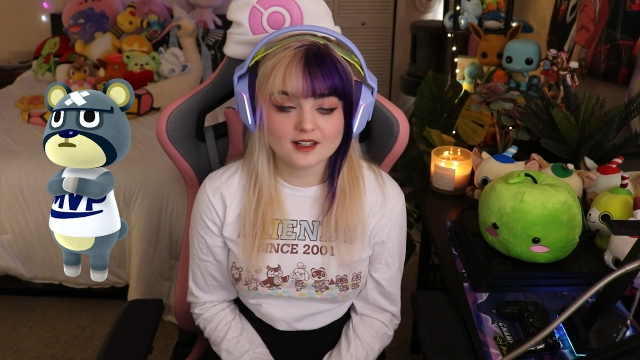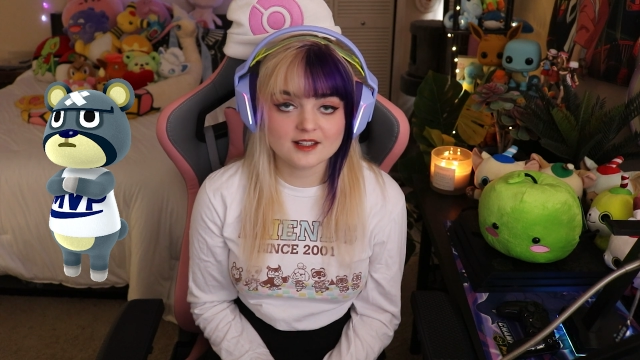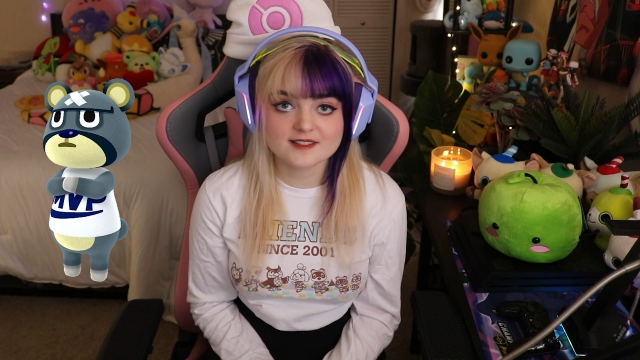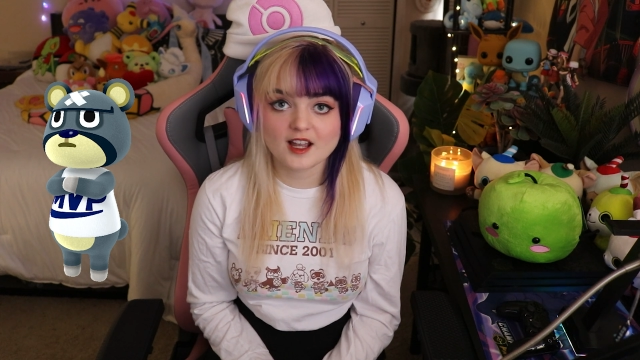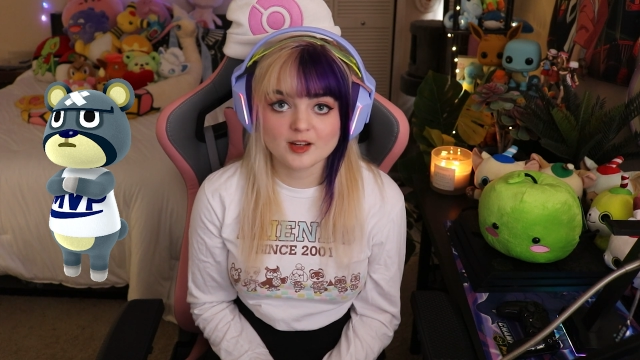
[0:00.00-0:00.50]

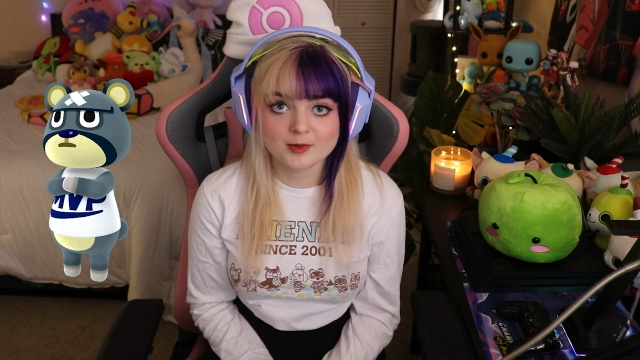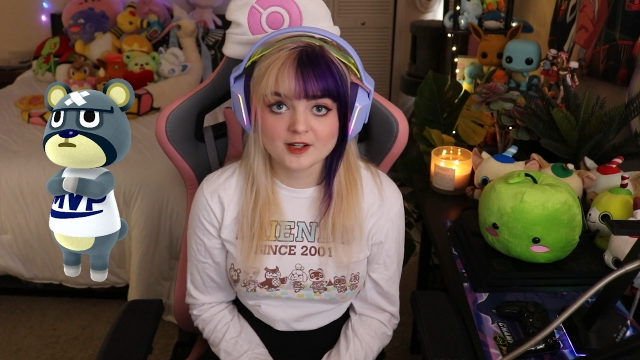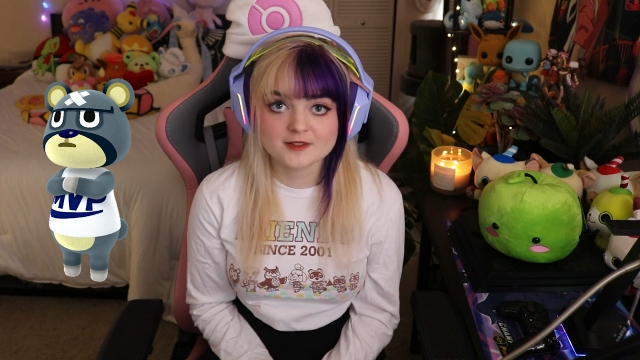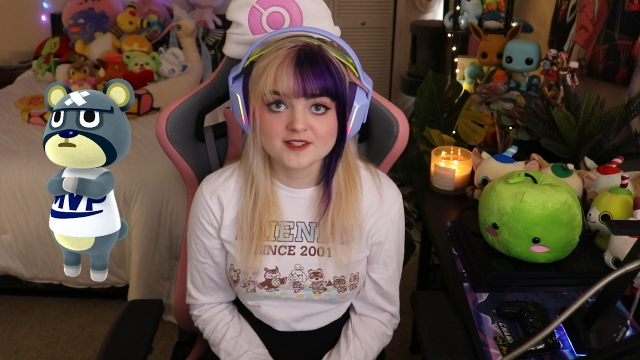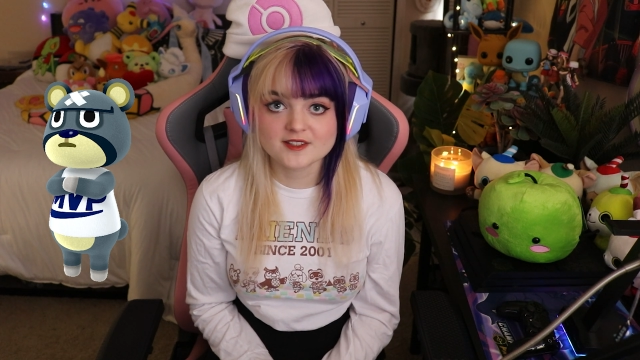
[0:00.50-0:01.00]
his
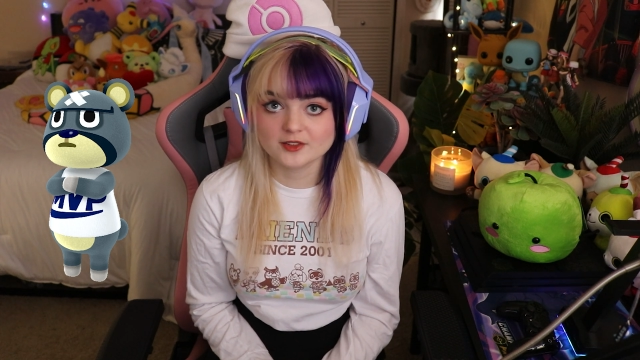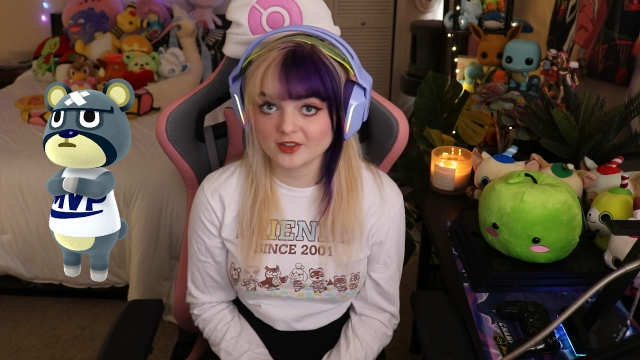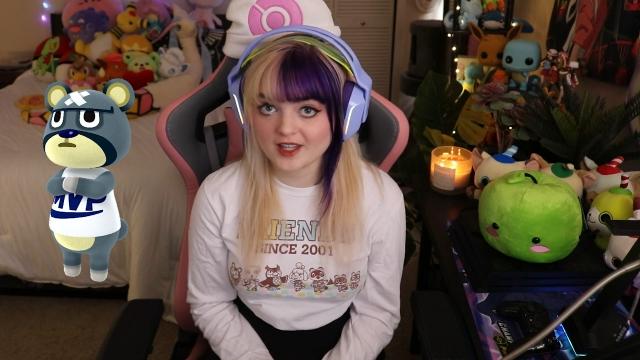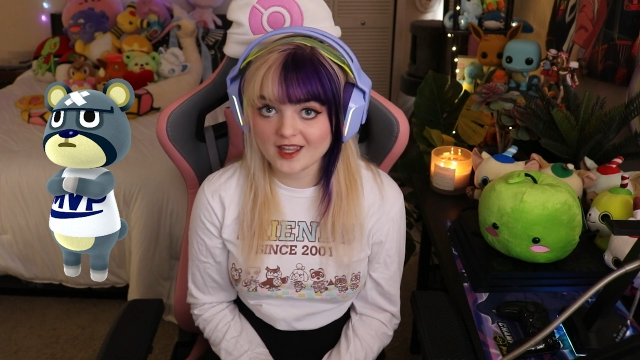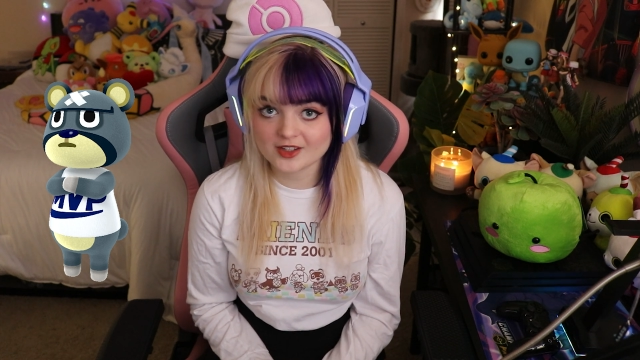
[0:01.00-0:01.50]
eyebrows still
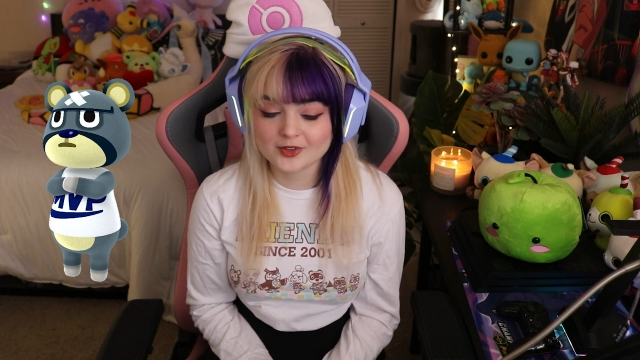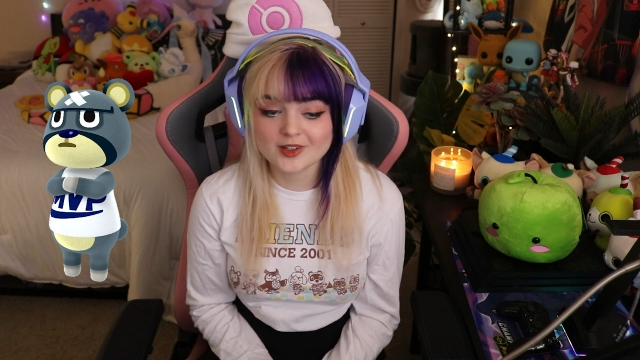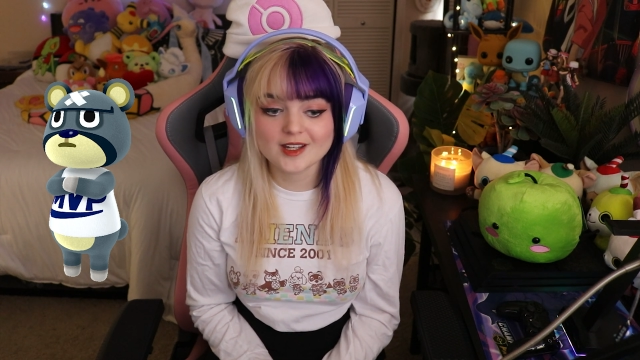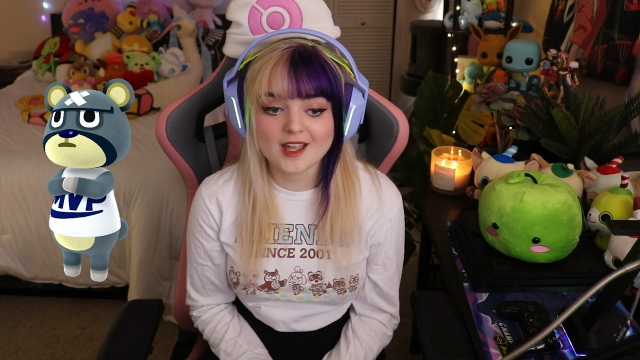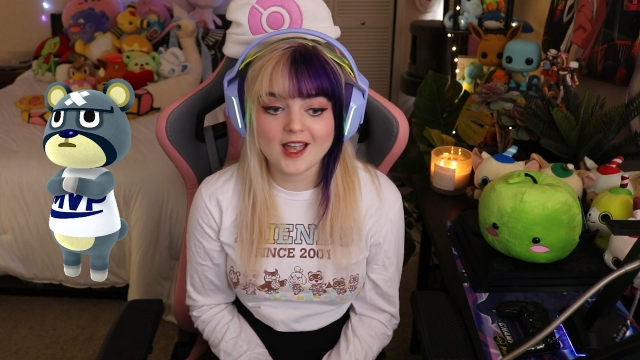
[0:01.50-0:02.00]
look
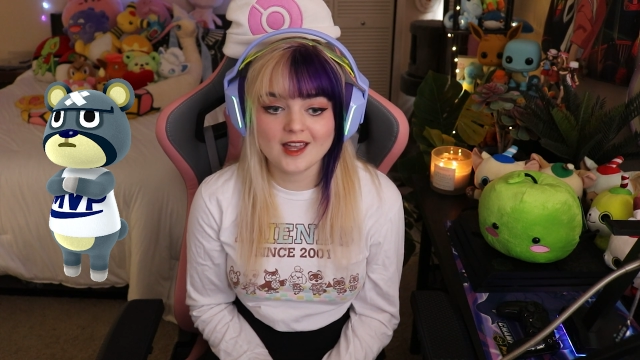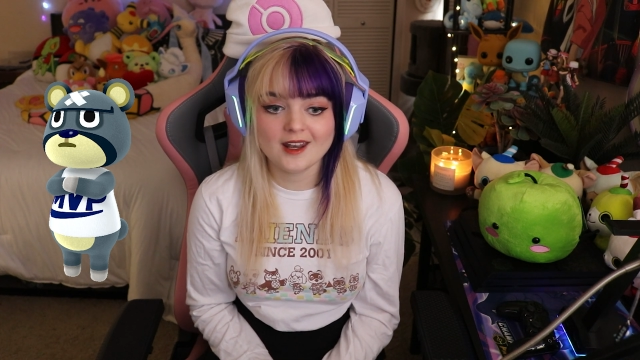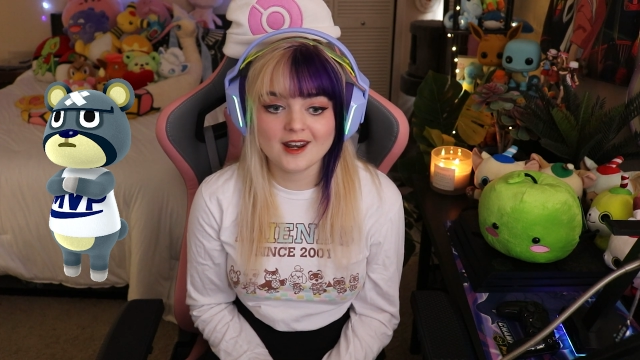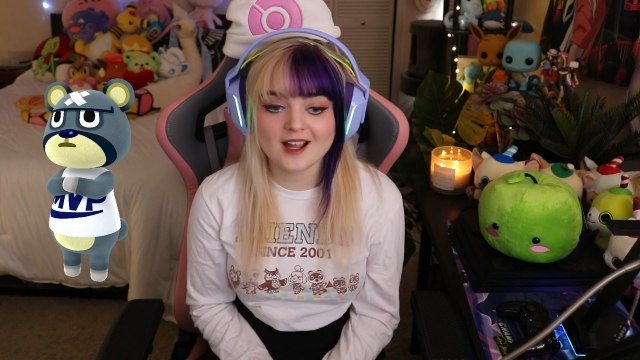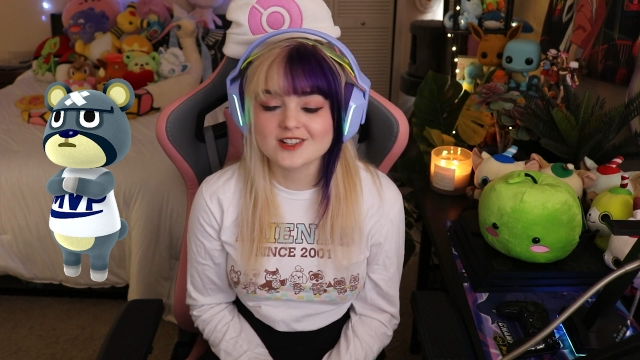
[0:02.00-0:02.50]
angry,
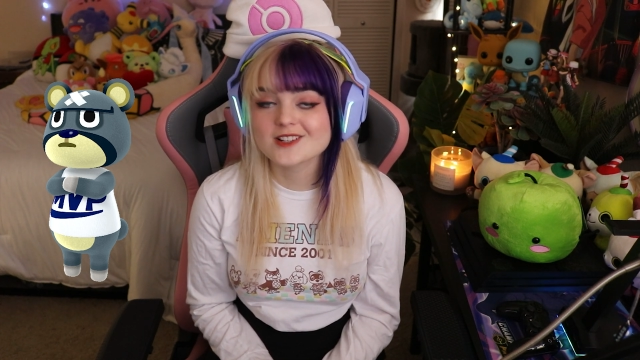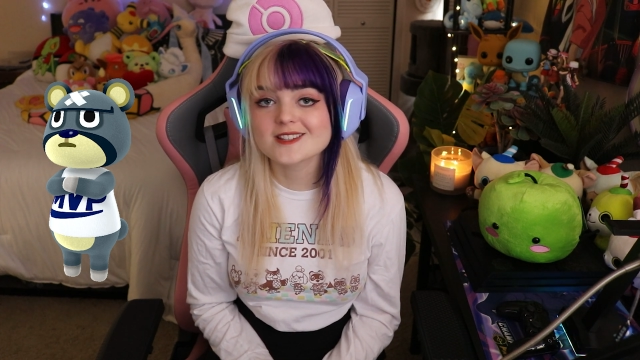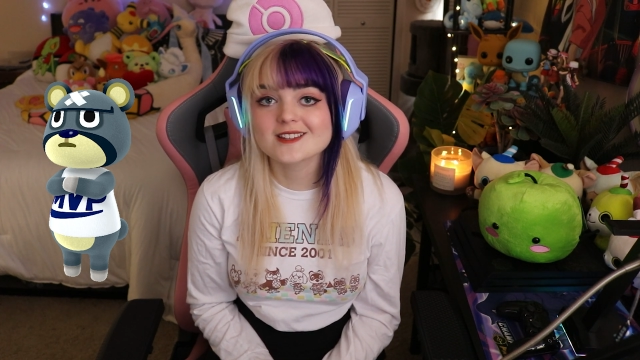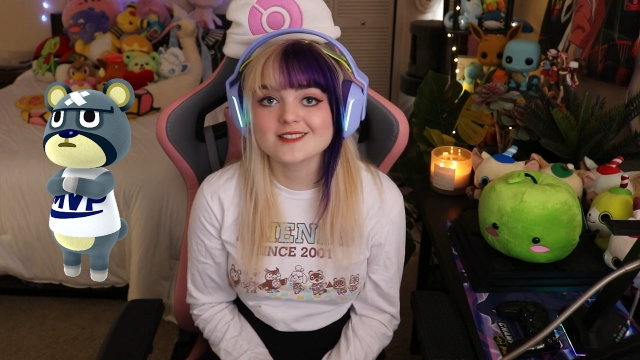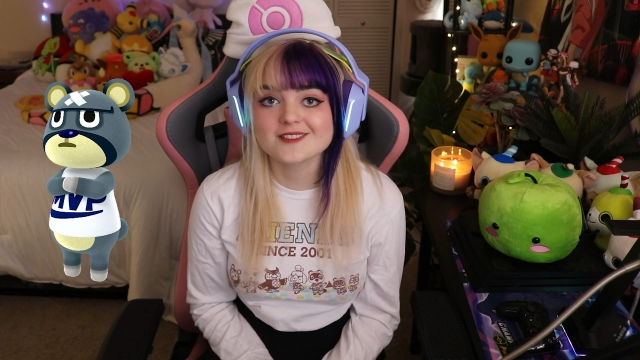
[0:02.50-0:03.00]
and I just
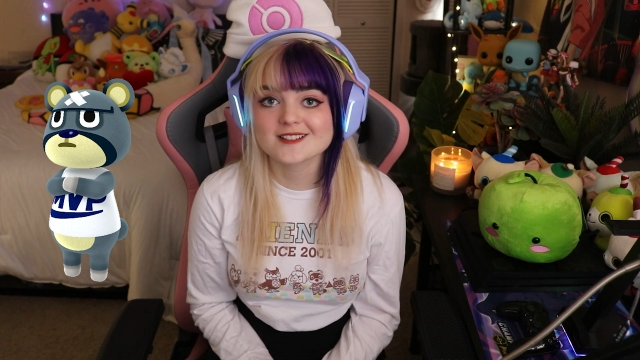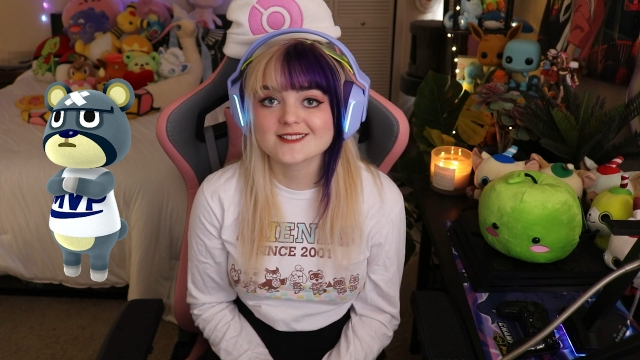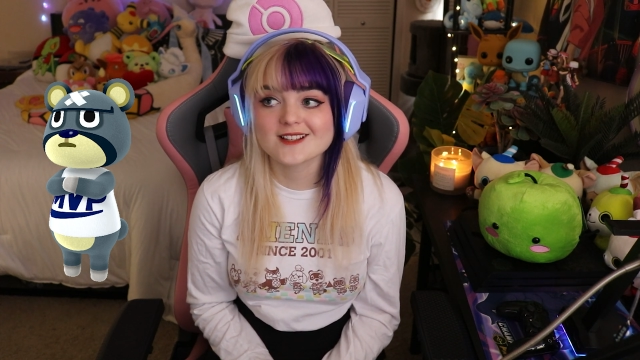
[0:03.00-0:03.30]
think that that's